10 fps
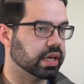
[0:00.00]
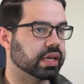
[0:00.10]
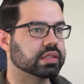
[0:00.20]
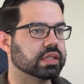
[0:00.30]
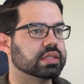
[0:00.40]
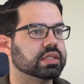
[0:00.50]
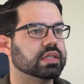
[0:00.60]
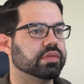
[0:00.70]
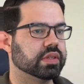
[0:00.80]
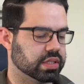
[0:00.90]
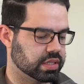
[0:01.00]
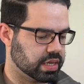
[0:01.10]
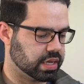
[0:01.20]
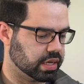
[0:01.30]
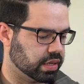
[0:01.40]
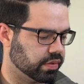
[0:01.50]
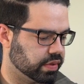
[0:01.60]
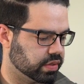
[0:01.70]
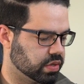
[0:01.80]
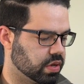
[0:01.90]
Let's see if it's
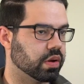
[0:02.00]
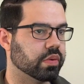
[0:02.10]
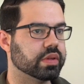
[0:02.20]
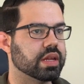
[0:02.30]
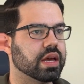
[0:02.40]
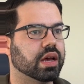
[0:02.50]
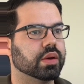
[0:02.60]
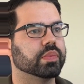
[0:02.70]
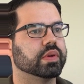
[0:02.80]
going up.